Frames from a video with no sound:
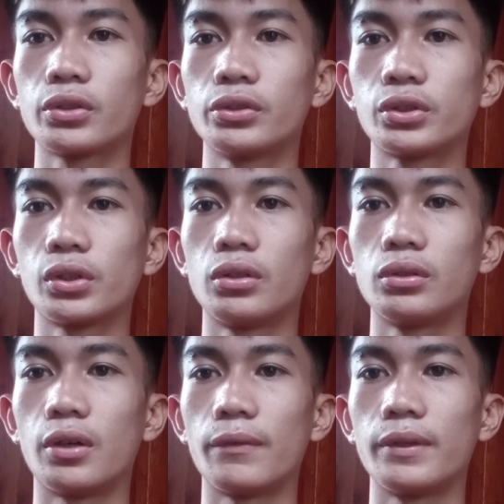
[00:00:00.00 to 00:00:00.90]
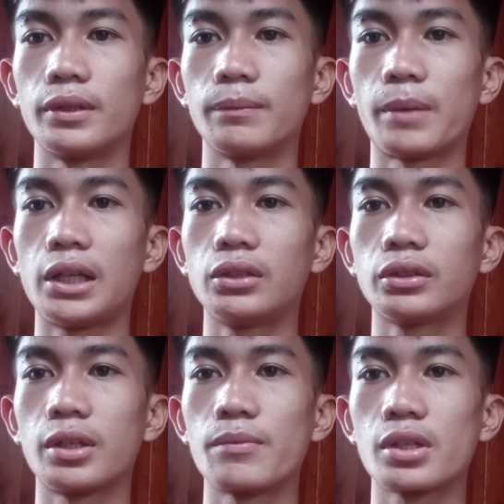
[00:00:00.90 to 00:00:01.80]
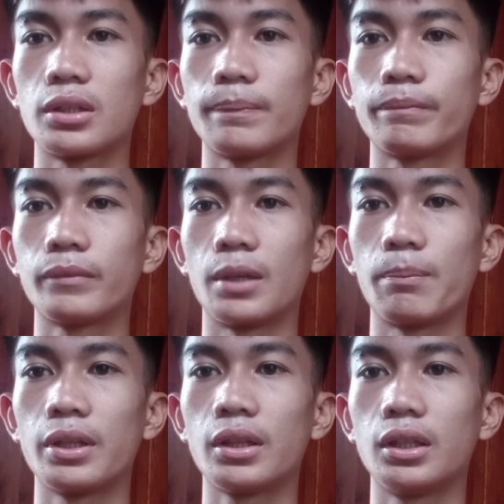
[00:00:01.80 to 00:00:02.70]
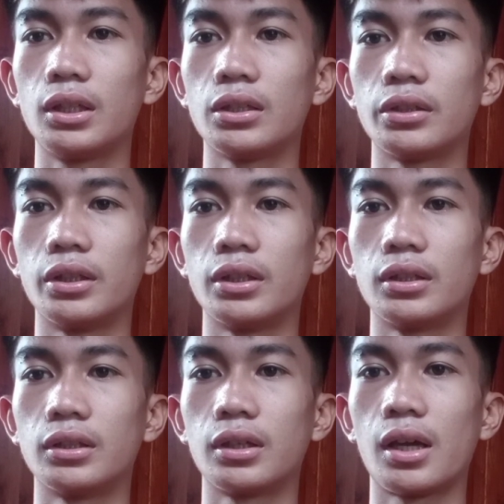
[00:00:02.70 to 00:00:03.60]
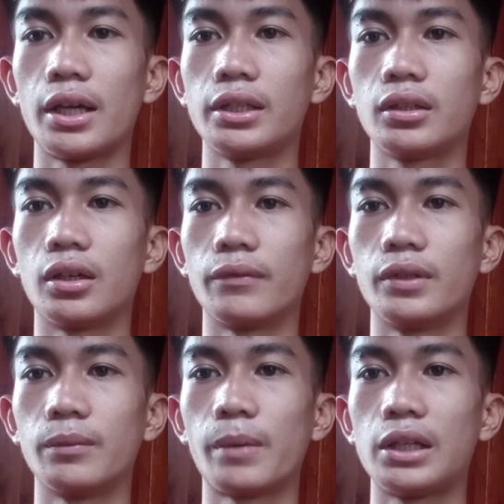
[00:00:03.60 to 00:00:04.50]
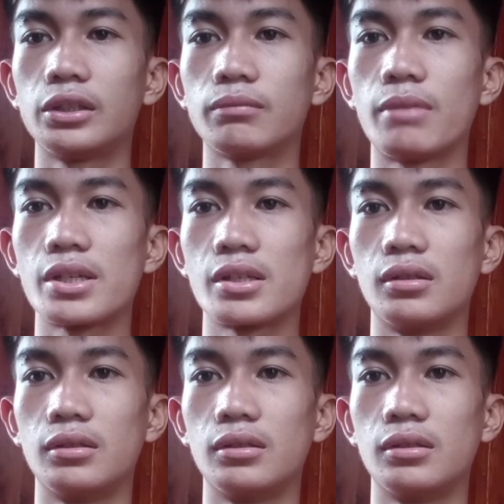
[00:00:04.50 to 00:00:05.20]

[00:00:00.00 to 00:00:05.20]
control of the pilot himself, depending on the height of the pilot vessel.